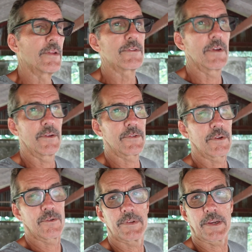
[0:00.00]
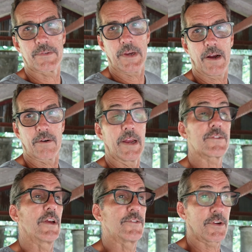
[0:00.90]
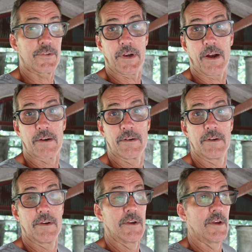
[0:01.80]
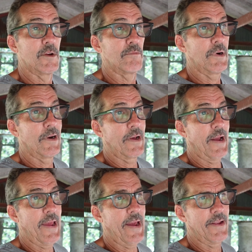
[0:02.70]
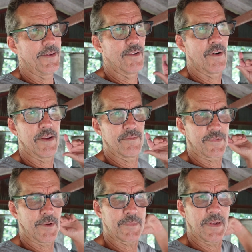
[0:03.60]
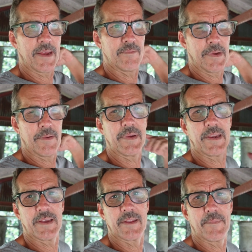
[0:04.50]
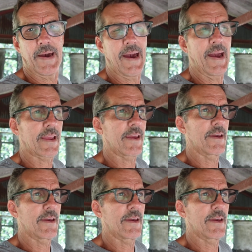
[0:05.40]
So I was gonna go take a shower. Actually, I took a shower, but I had, you know, something had bit me in the back